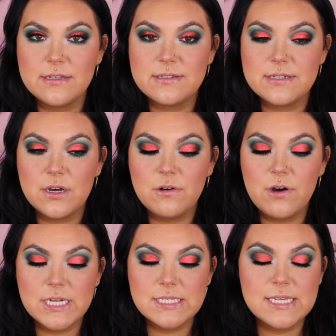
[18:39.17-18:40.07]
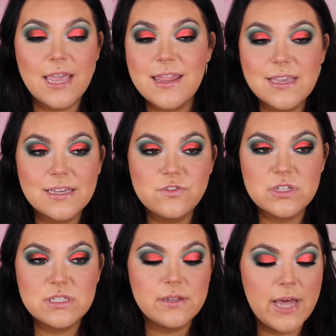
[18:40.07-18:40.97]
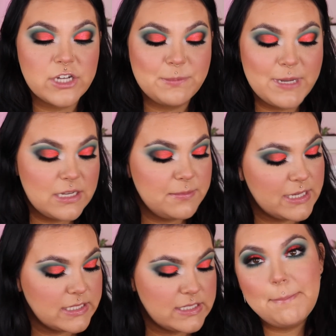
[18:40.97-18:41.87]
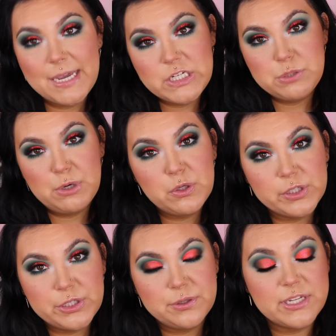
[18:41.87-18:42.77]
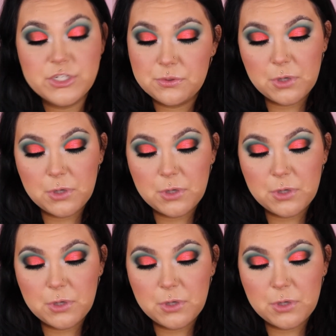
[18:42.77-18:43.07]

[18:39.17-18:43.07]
So honestly, I think it's just the lash band because my duo glue can do no